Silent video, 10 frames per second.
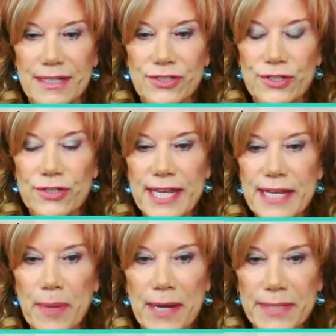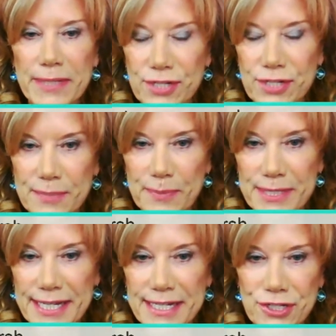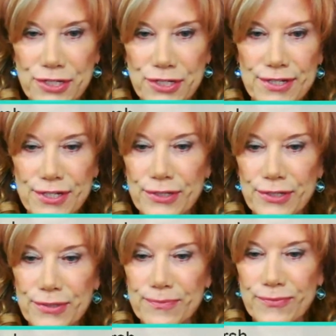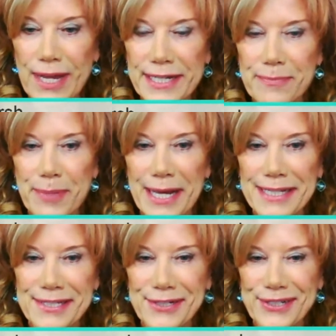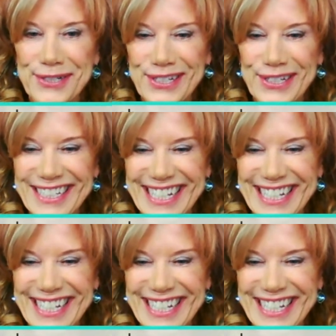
do you take public transportation? Do you ride a bicycle?